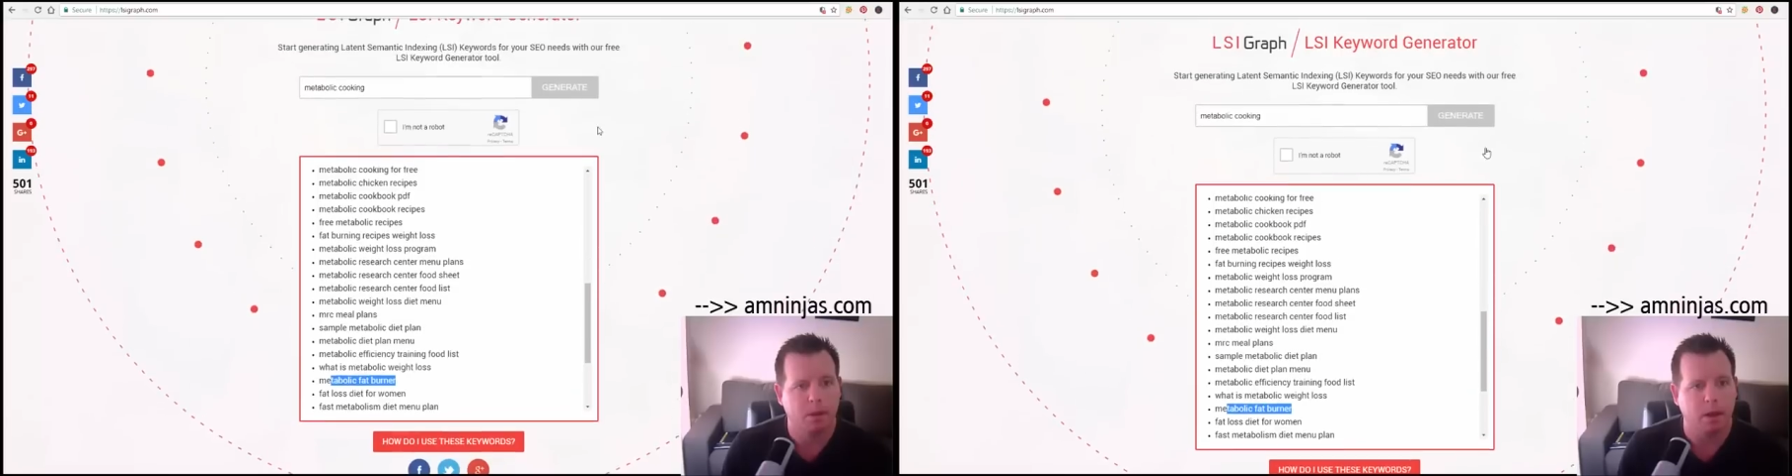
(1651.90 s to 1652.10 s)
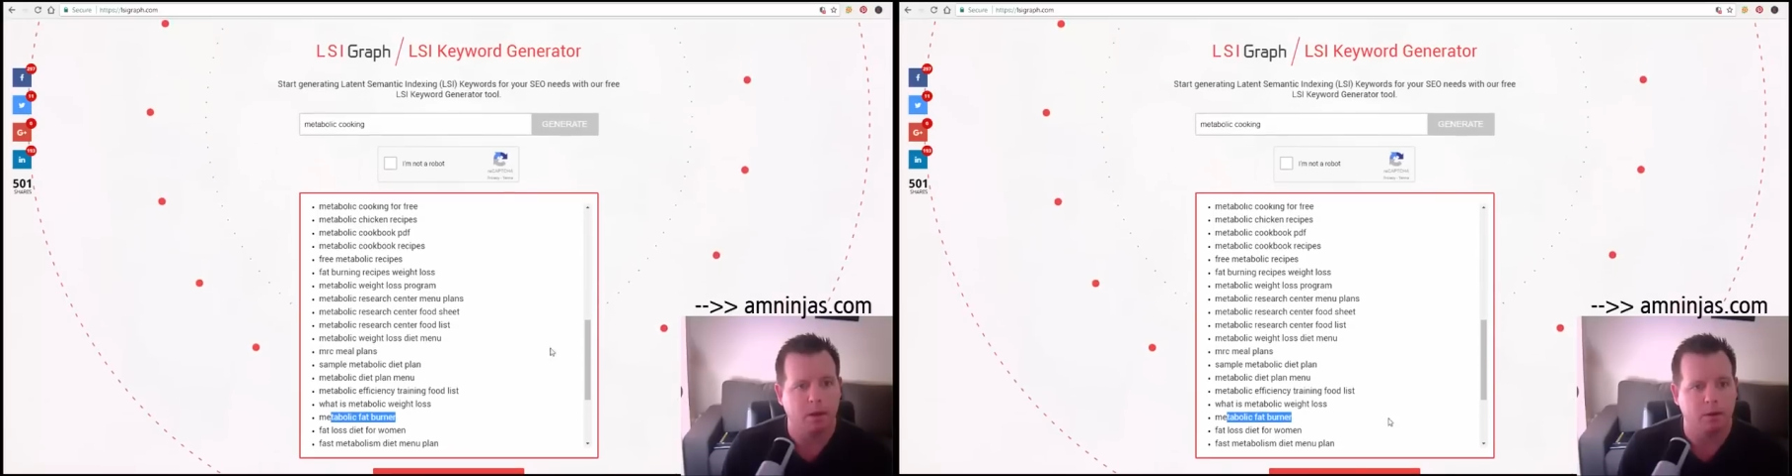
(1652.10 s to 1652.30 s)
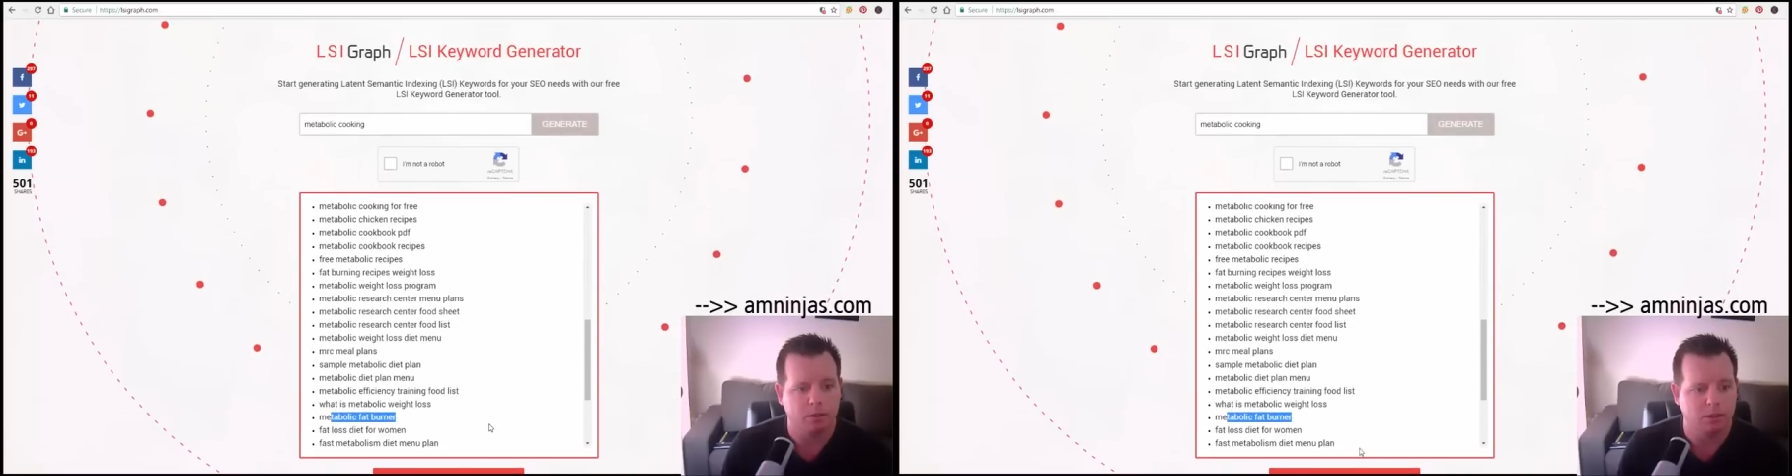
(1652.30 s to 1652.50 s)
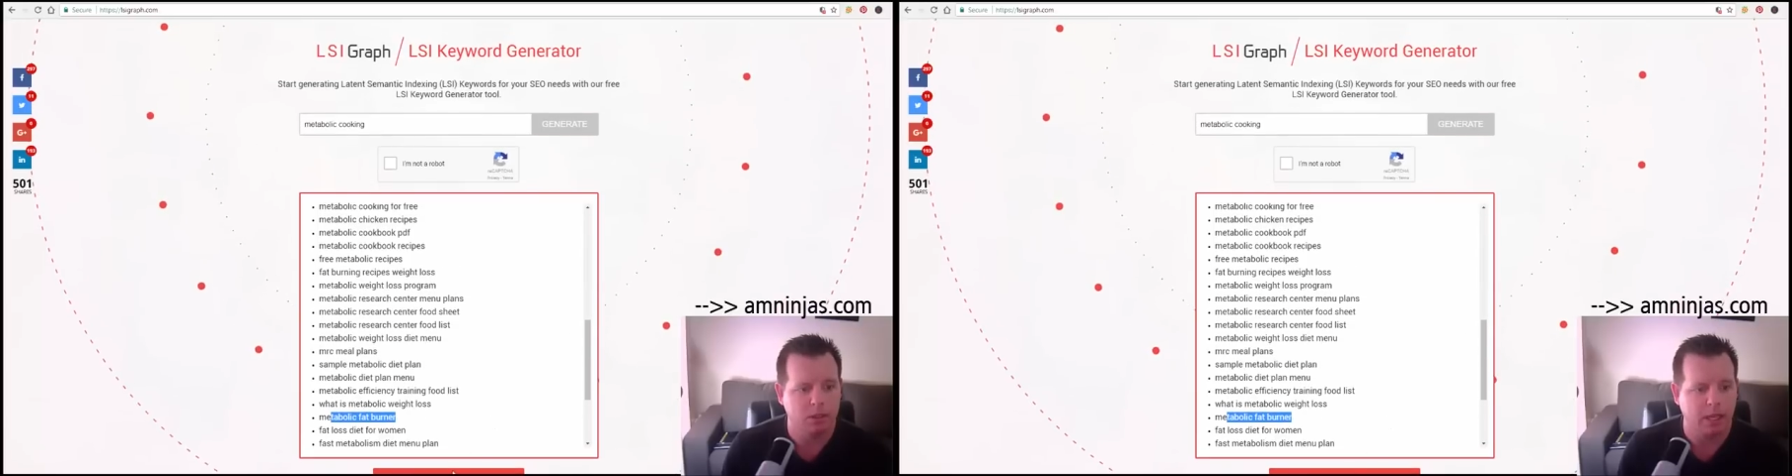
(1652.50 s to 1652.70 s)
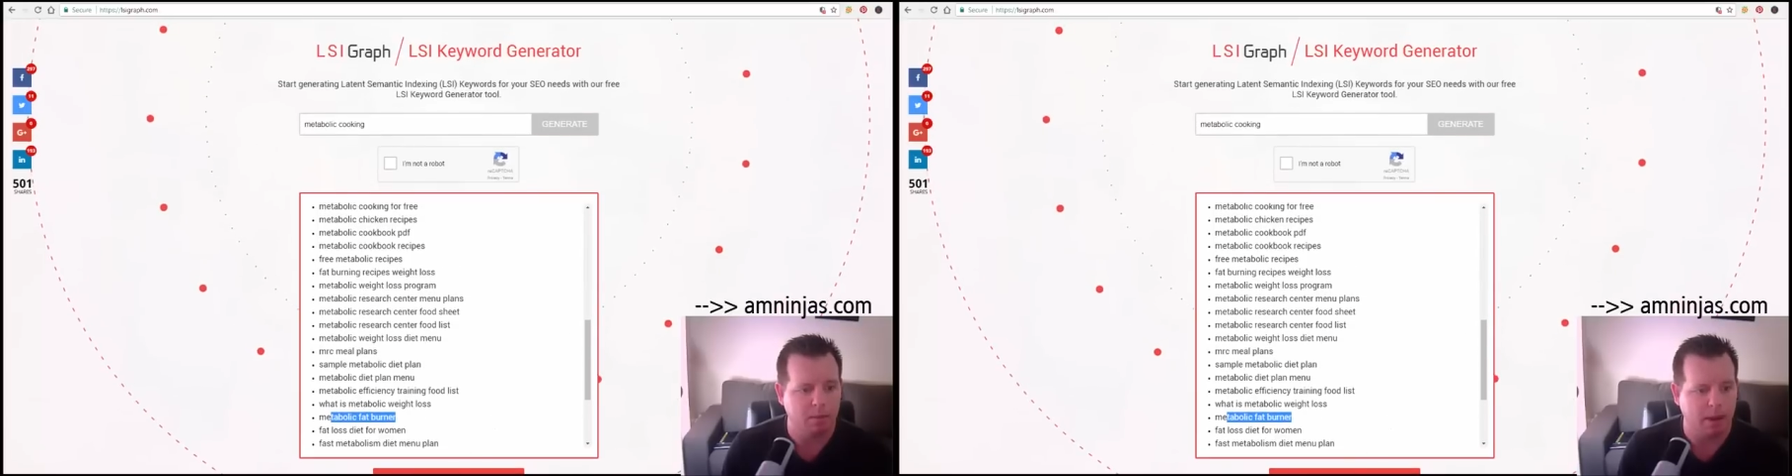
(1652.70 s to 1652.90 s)
and I would just
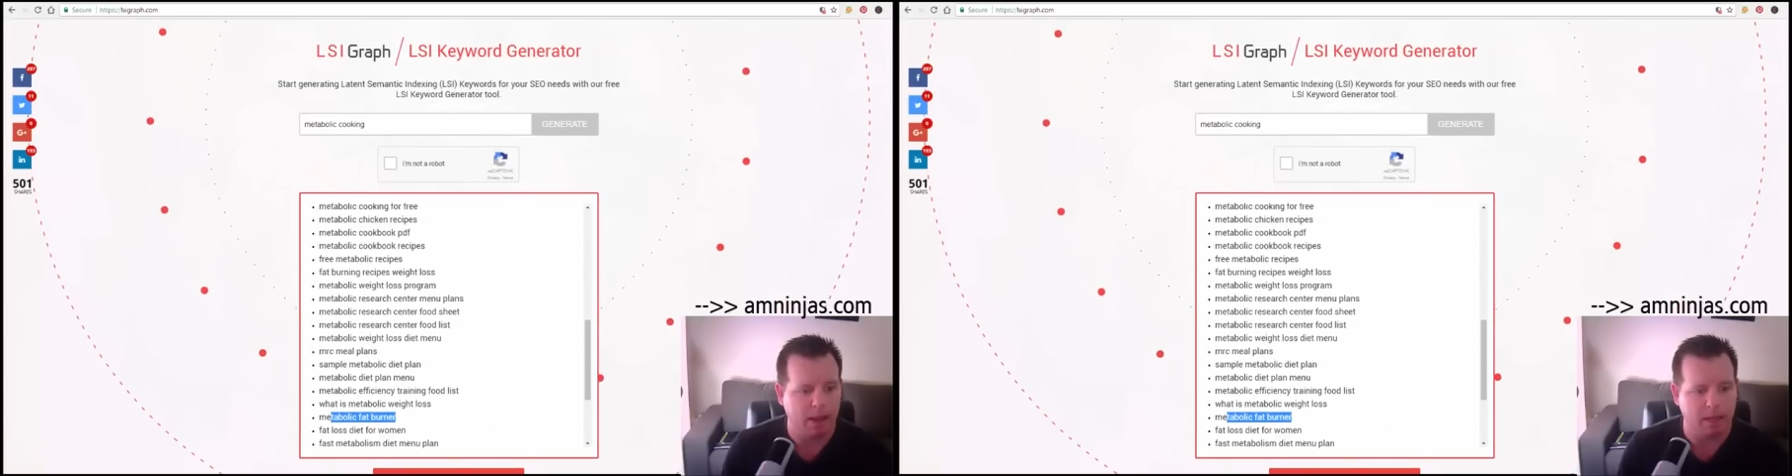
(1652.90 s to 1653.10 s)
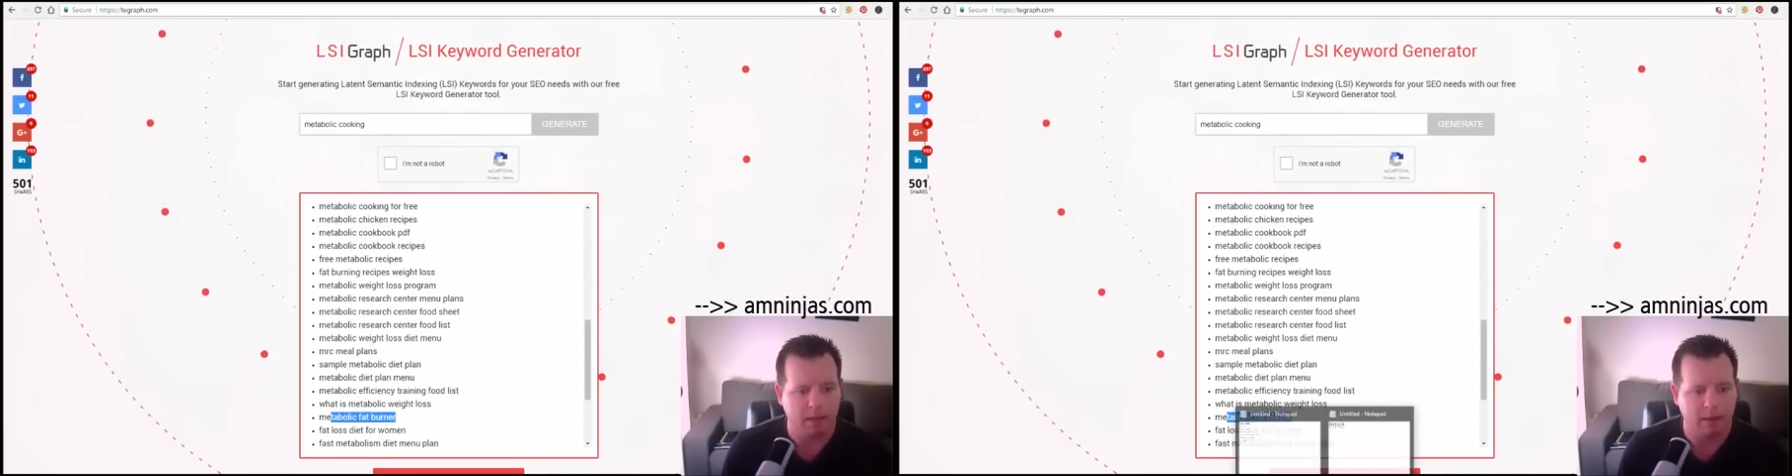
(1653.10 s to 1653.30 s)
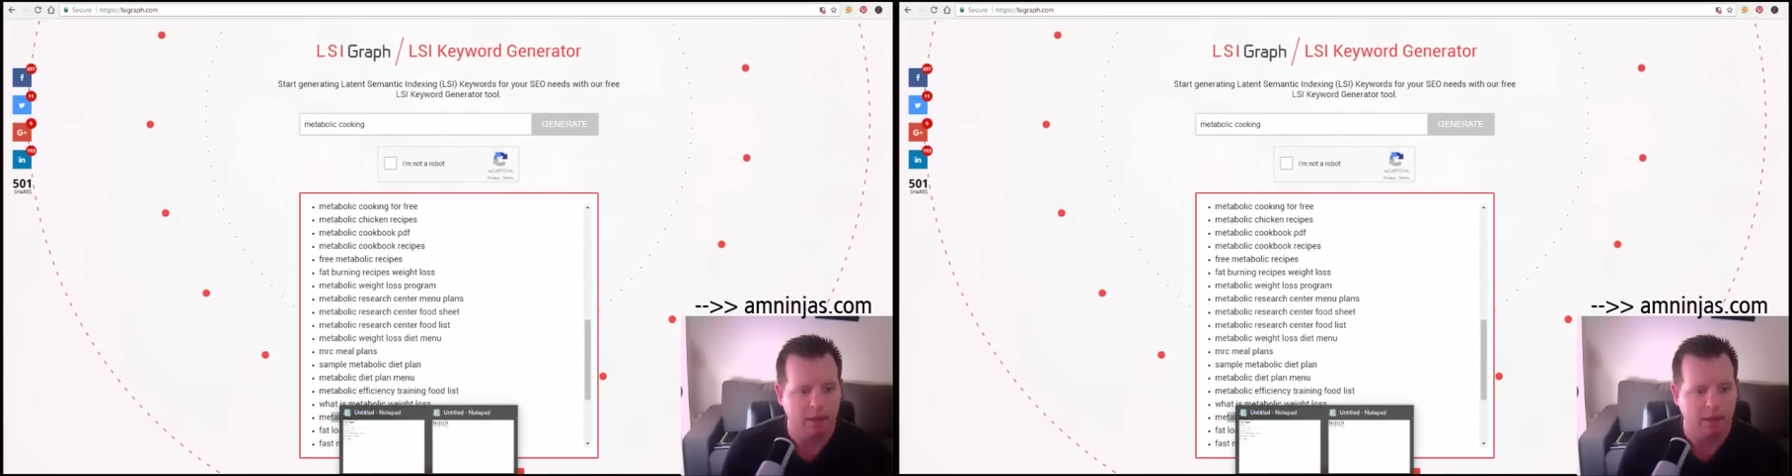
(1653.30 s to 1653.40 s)
keep adding.